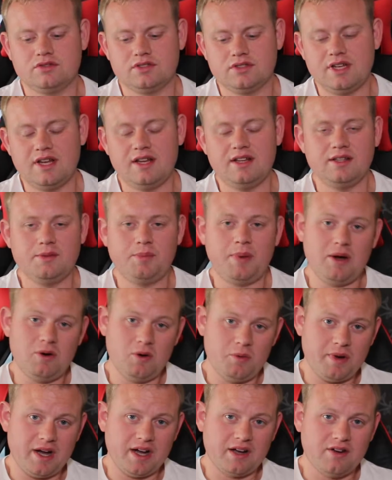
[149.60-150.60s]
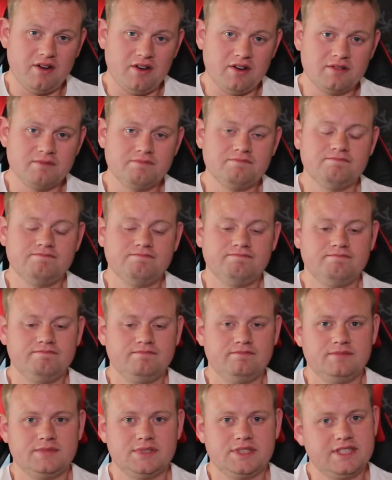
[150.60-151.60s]
turned the power back on,
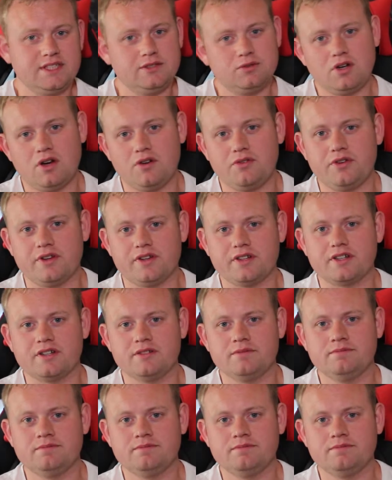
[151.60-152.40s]
still nothing.